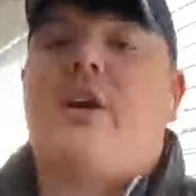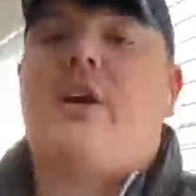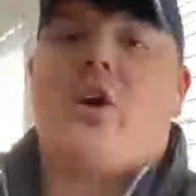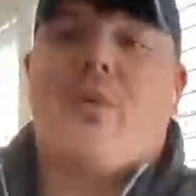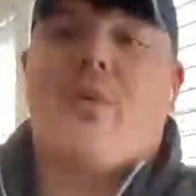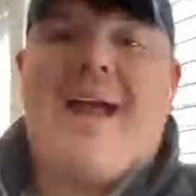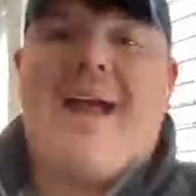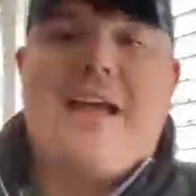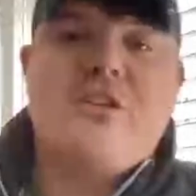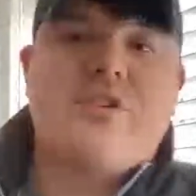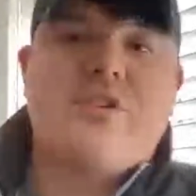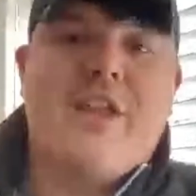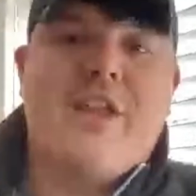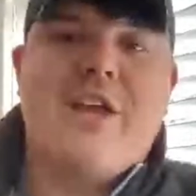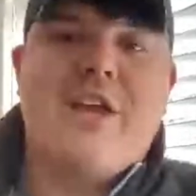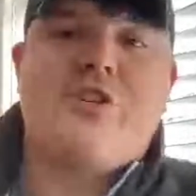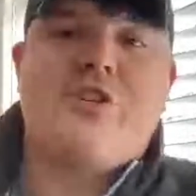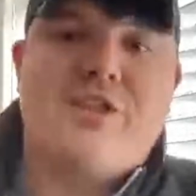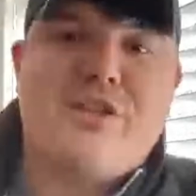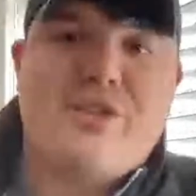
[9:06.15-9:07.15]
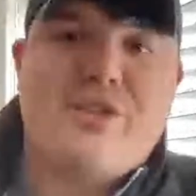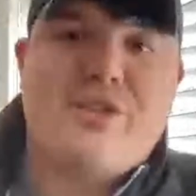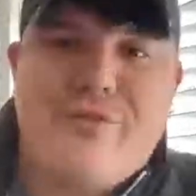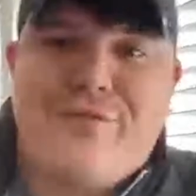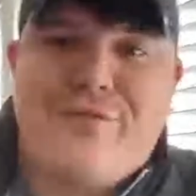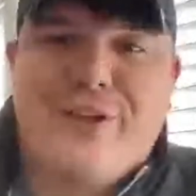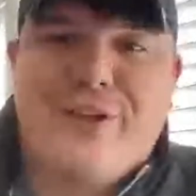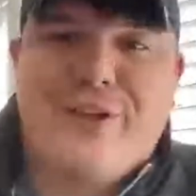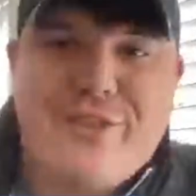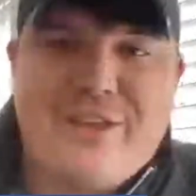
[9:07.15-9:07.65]
Congratulations,
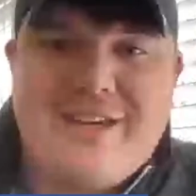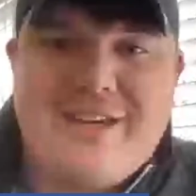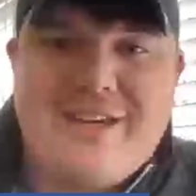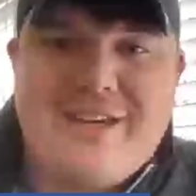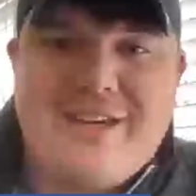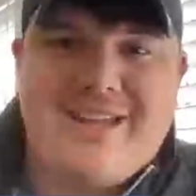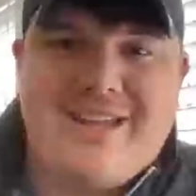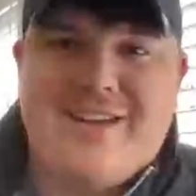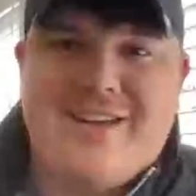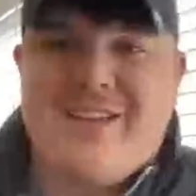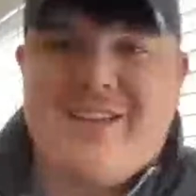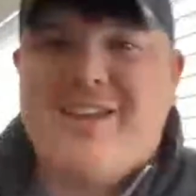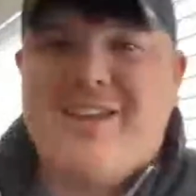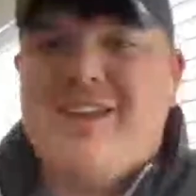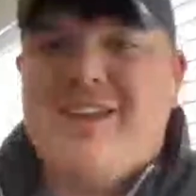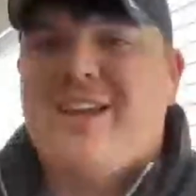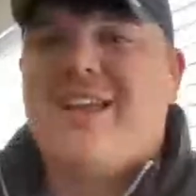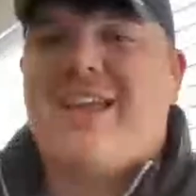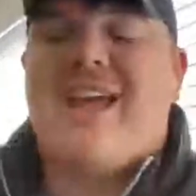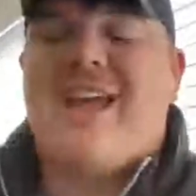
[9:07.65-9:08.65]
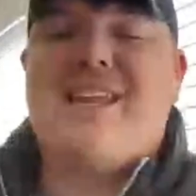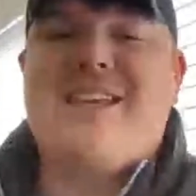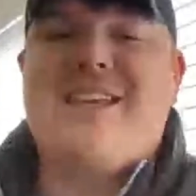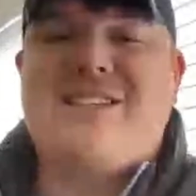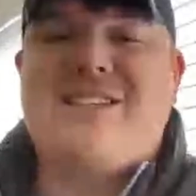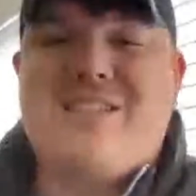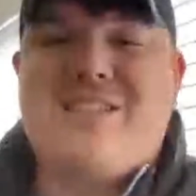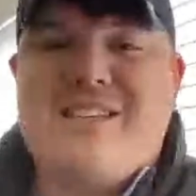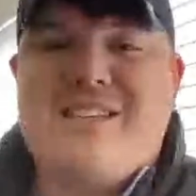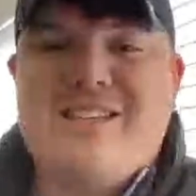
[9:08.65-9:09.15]
you fill the need. Can
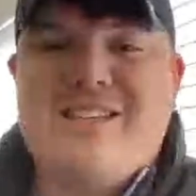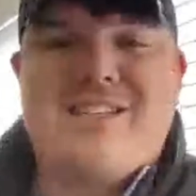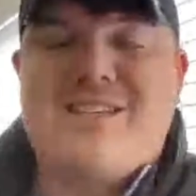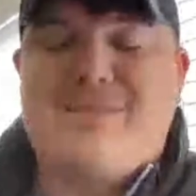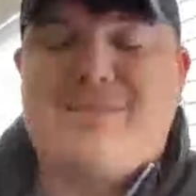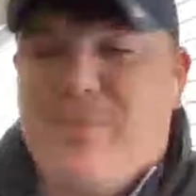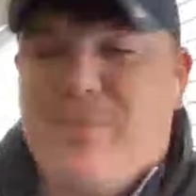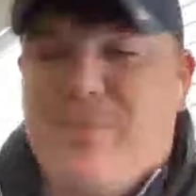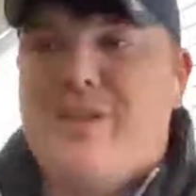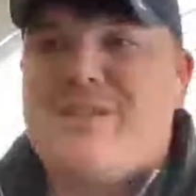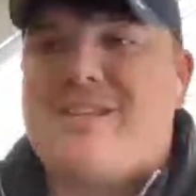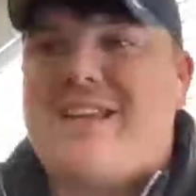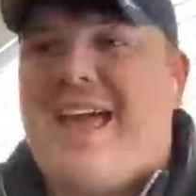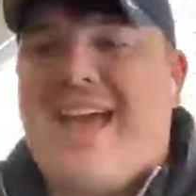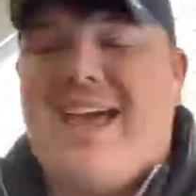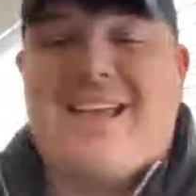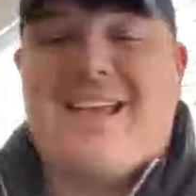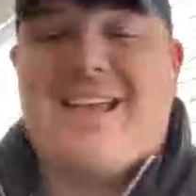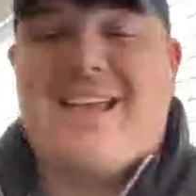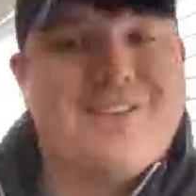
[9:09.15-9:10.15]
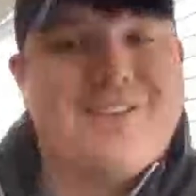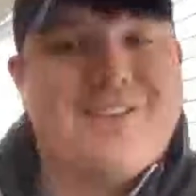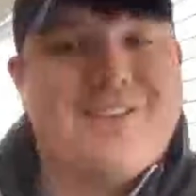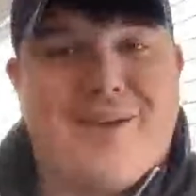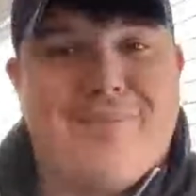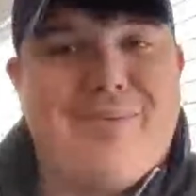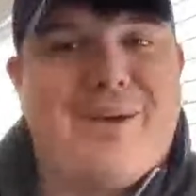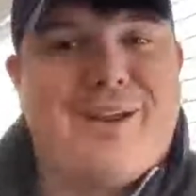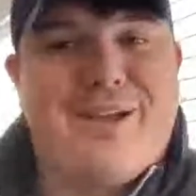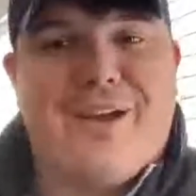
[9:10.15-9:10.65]
he s- put his ass
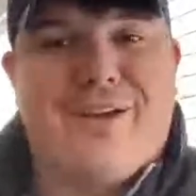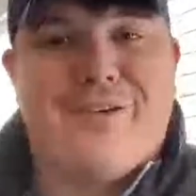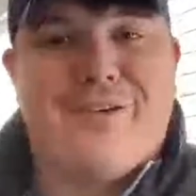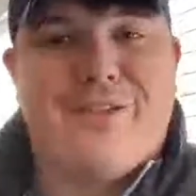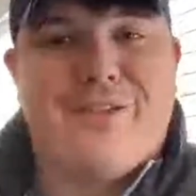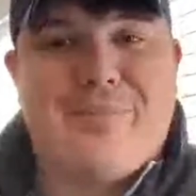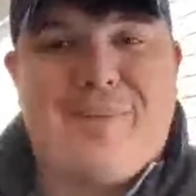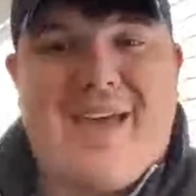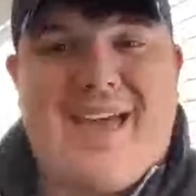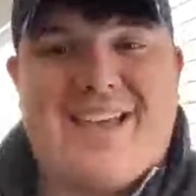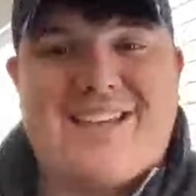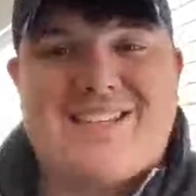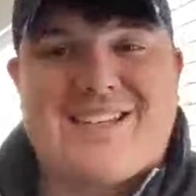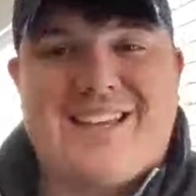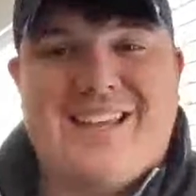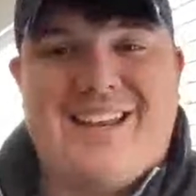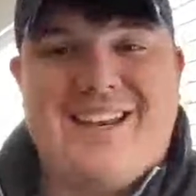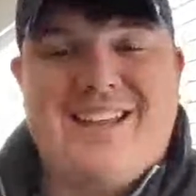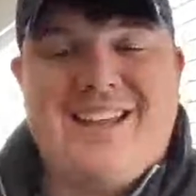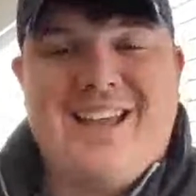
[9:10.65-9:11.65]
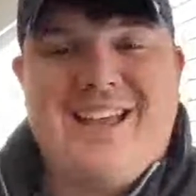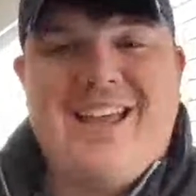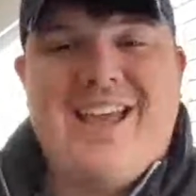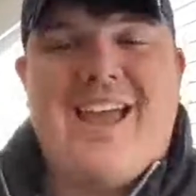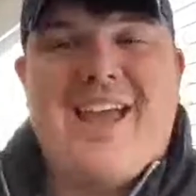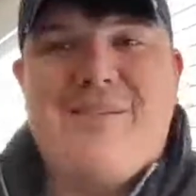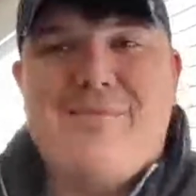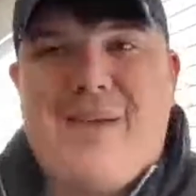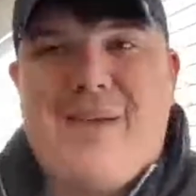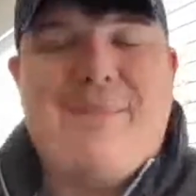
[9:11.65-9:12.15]
in somebody under the basket
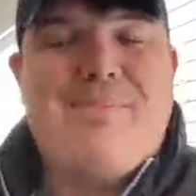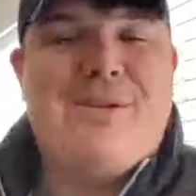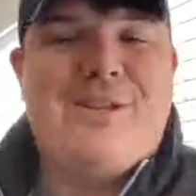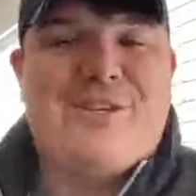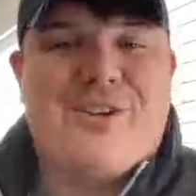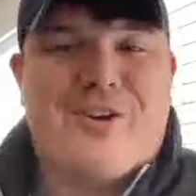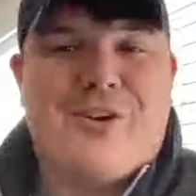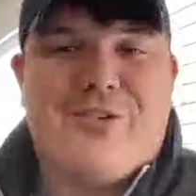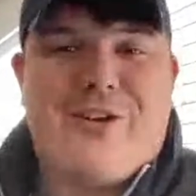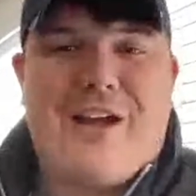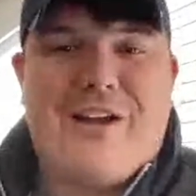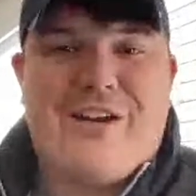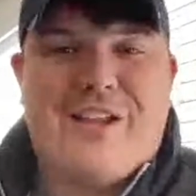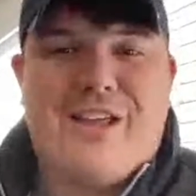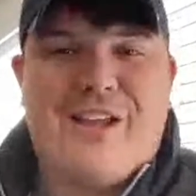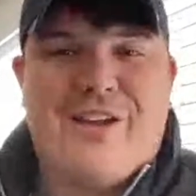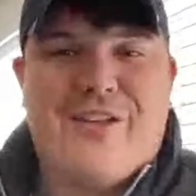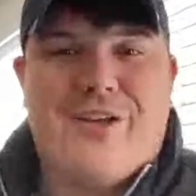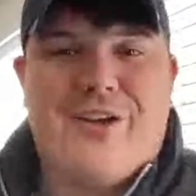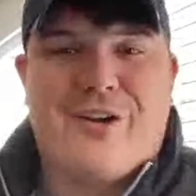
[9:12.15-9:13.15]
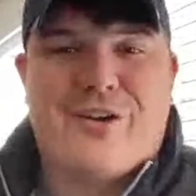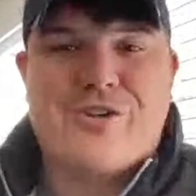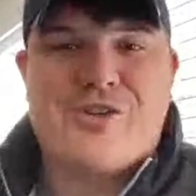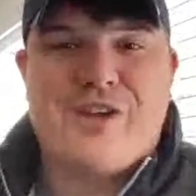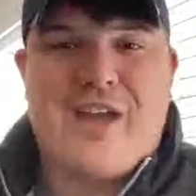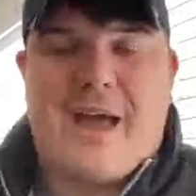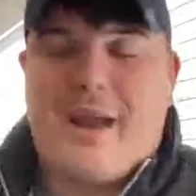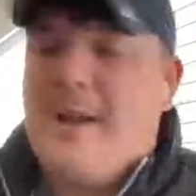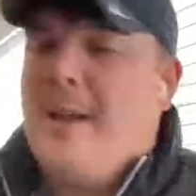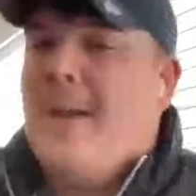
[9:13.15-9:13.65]
and maybe turn around and hit a
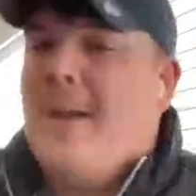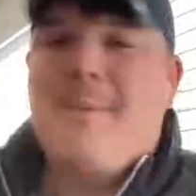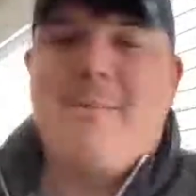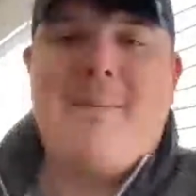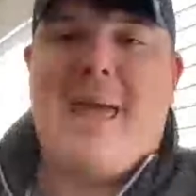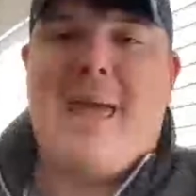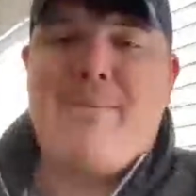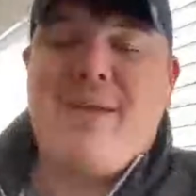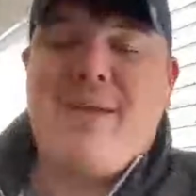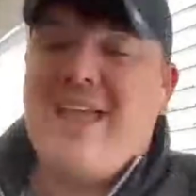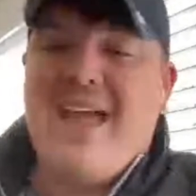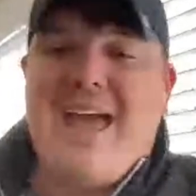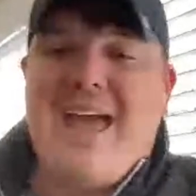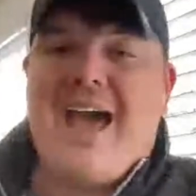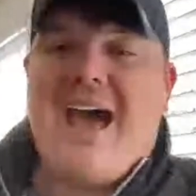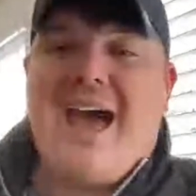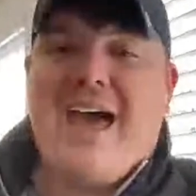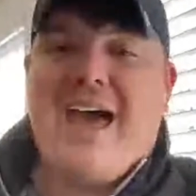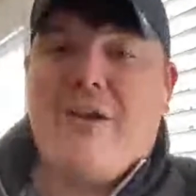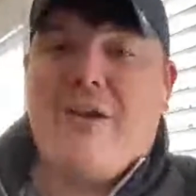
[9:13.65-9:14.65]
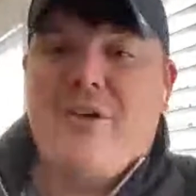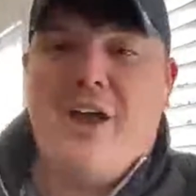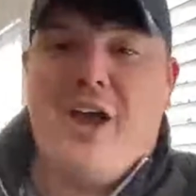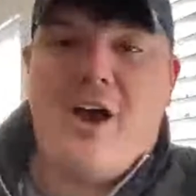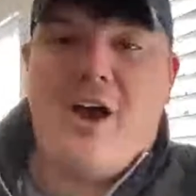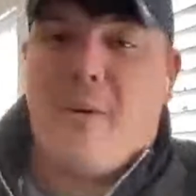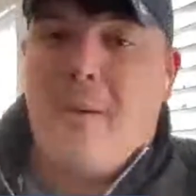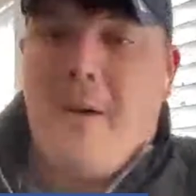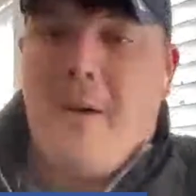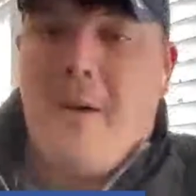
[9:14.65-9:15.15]
hook shot? Maybe. I
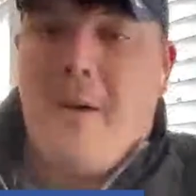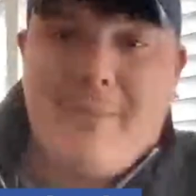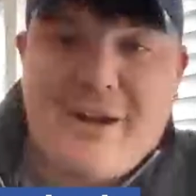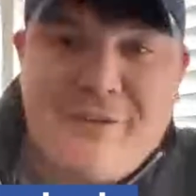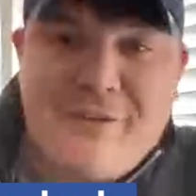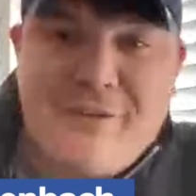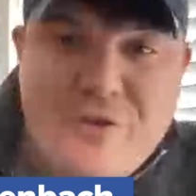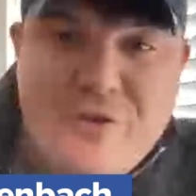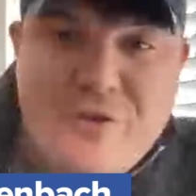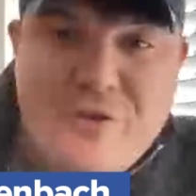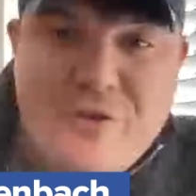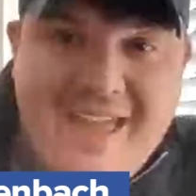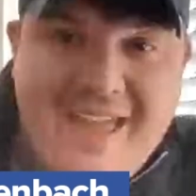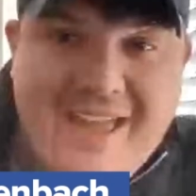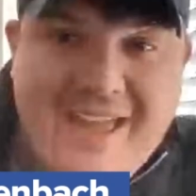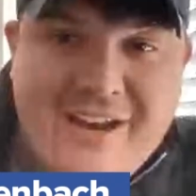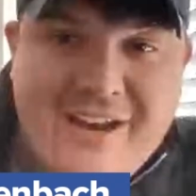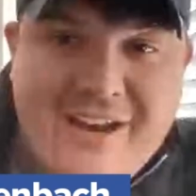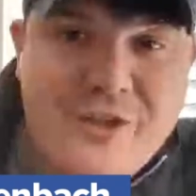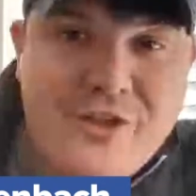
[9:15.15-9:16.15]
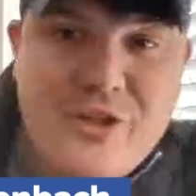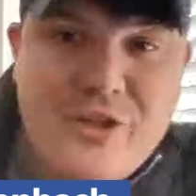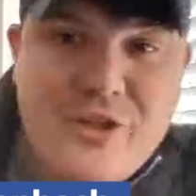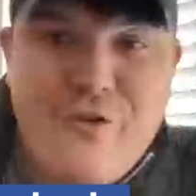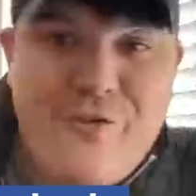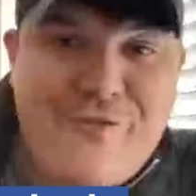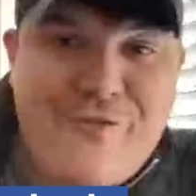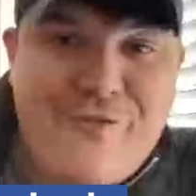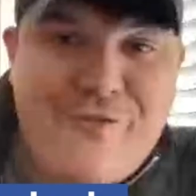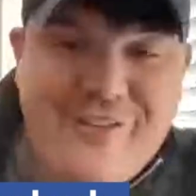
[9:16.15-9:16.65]
don't know. But if you can,
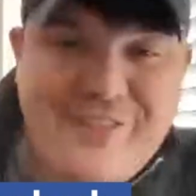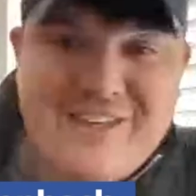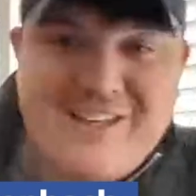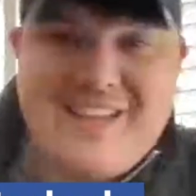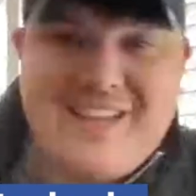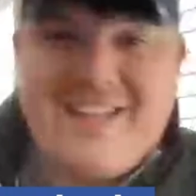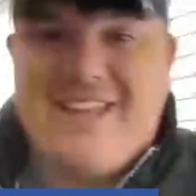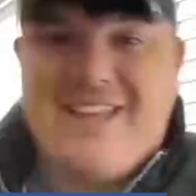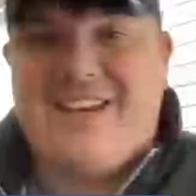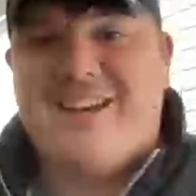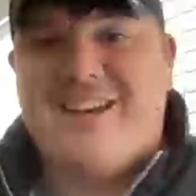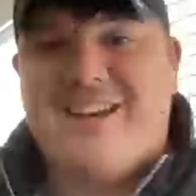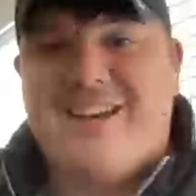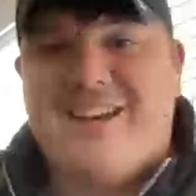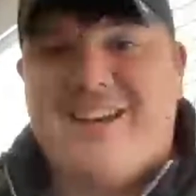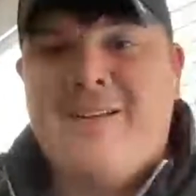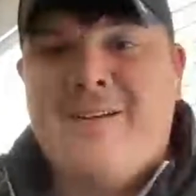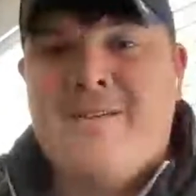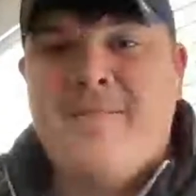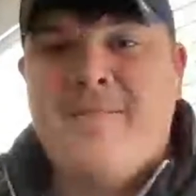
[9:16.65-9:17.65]
you fill the need.